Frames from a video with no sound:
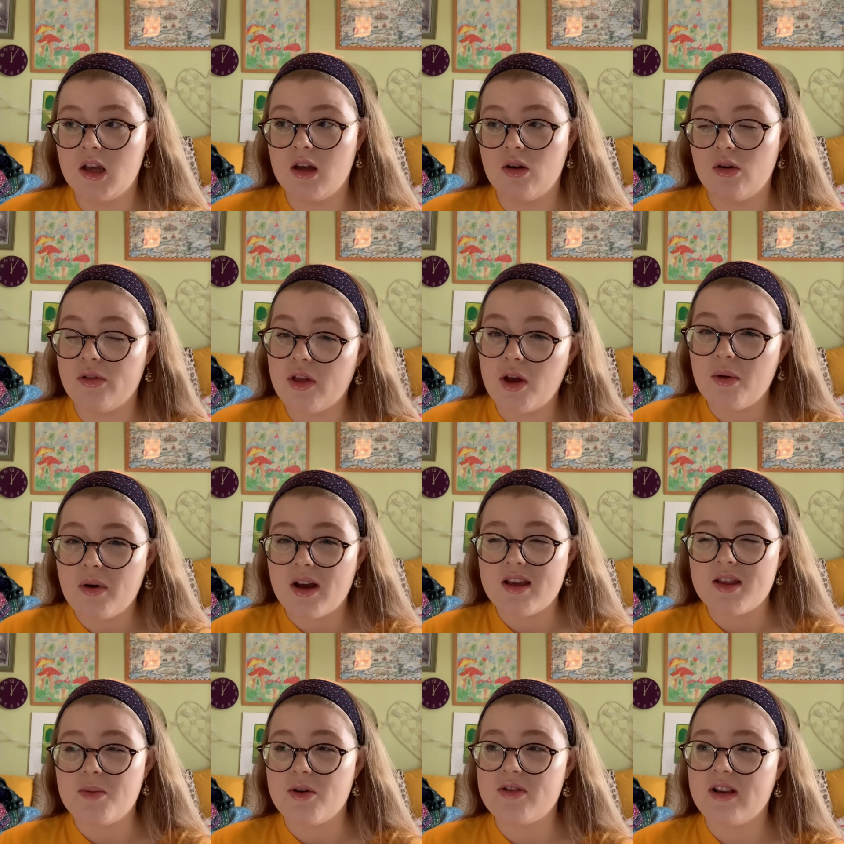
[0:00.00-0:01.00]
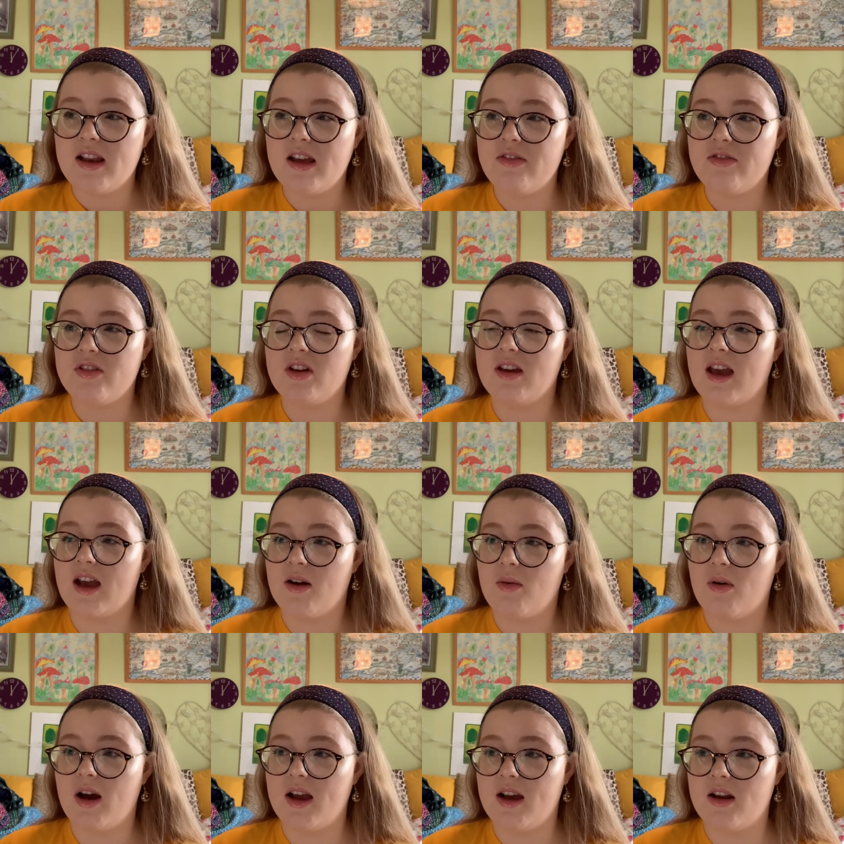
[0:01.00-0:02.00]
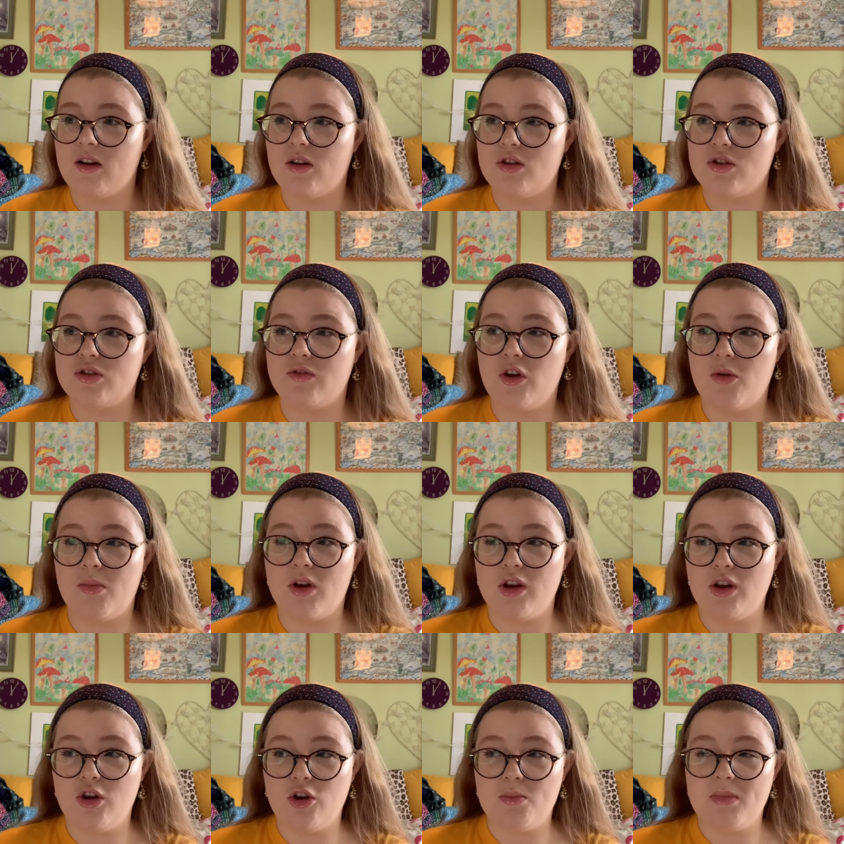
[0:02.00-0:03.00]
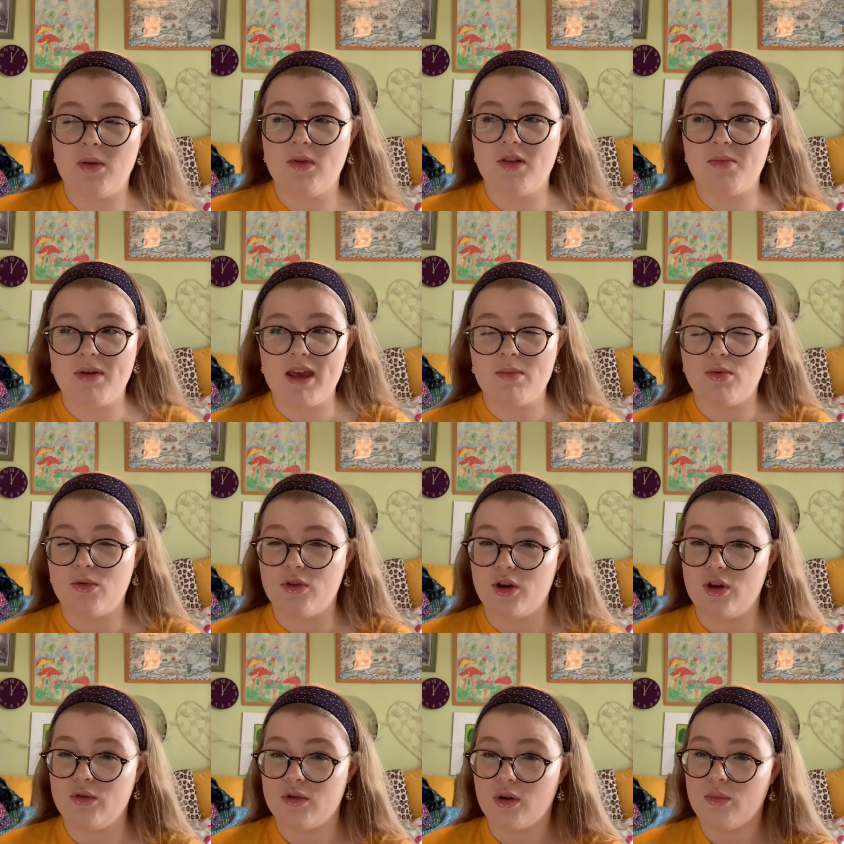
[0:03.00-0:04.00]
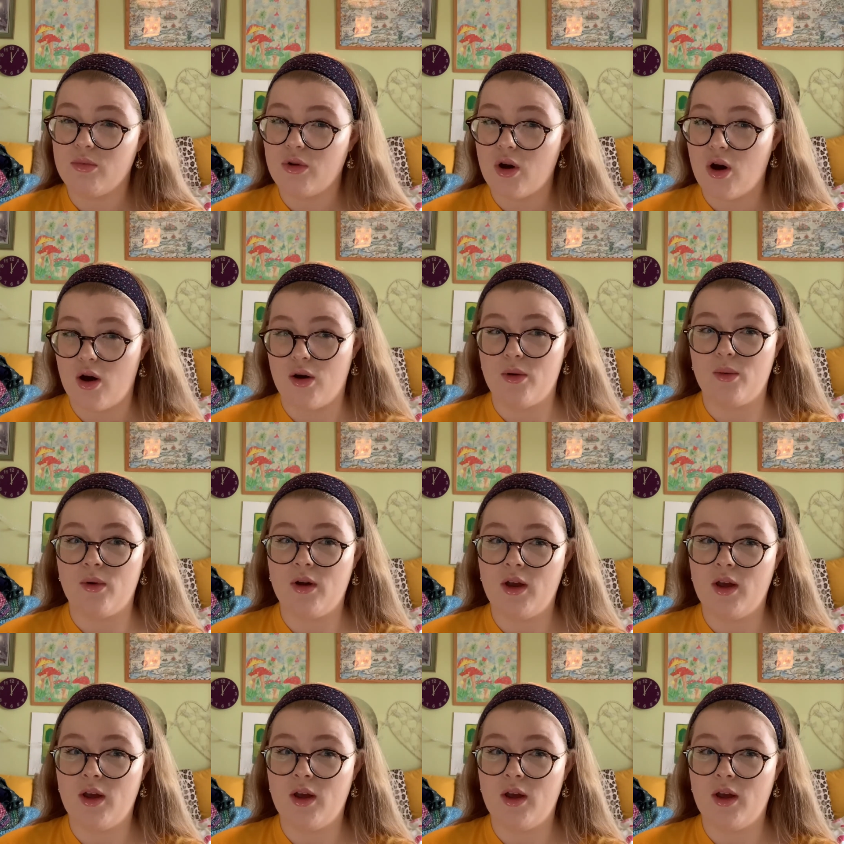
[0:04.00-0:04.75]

Although, I suppose a lift could get quite kind of claustrophobic and you could be with people that you don't know,